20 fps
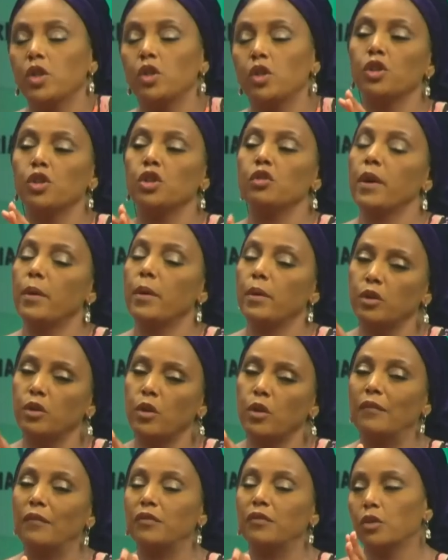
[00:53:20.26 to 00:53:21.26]
you know,
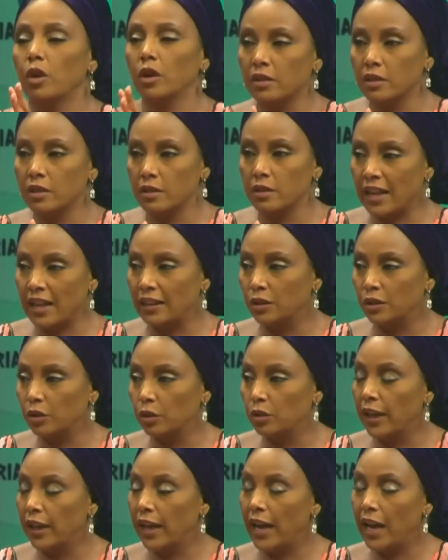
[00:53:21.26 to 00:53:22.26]
you have to
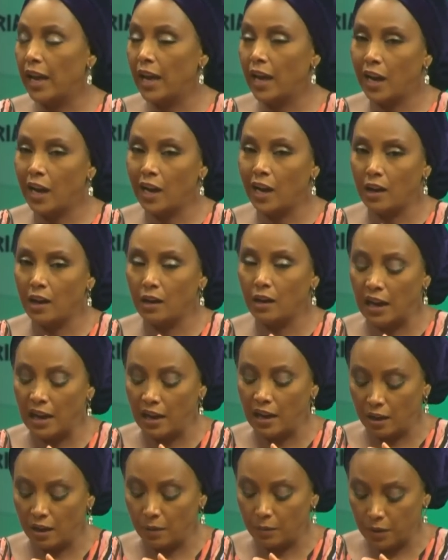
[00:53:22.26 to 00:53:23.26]
understand, though, there are
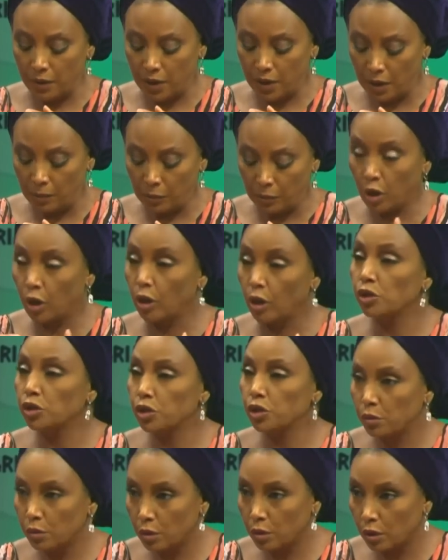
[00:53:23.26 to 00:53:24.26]

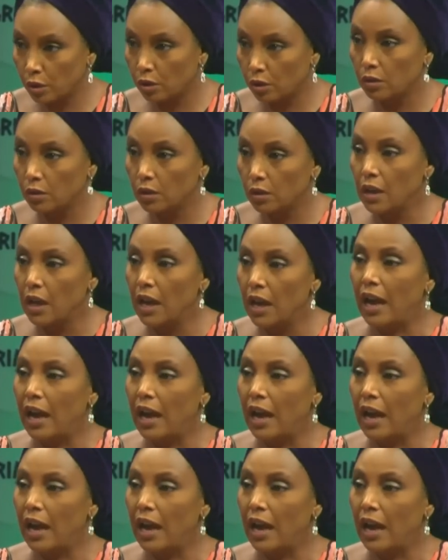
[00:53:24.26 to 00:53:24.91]
cultural.